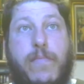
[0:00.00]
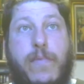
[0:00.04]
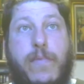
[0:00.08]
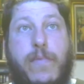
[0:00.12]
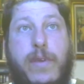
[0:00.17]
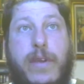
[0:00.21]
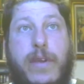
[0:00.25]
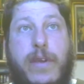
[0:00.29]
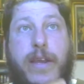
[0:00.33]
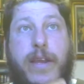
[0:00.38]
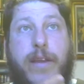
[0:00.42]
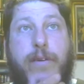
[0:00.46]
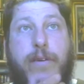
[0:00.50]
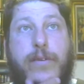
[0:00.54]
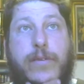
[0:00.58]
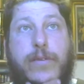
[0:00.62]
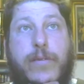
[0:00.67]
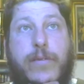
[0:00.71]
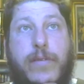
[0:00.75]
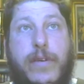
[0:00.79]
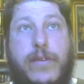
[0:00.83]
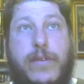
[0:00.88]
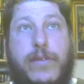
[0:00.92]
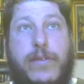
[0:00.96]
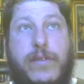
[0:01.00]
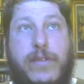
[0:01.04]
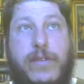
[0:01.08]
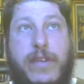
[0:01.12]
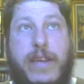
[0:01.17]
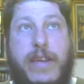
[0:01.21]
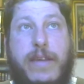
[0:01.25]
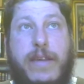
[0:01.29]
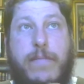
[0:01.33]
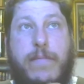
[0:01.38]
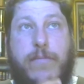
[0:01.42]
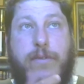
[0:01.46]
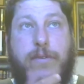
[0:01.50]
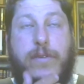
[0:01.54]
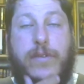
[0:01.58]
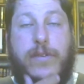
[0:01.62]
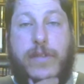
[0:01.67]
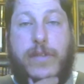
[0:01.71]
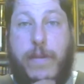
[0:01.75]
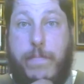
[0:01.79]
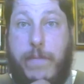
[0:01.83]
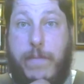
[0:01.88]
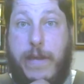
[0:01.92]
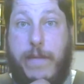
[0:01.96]
you know, so this seemed to
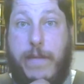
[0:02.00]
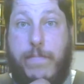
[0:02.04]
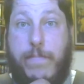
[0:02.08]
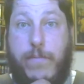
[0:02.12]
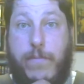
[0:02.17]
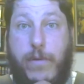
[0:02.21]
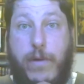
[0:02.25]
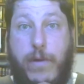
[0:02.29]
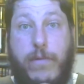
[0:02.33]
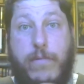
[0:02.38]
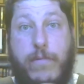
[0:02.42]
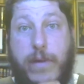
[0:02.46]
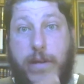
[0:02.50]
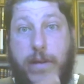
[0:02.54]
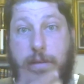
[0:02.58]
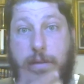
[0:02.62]
some people, oh well,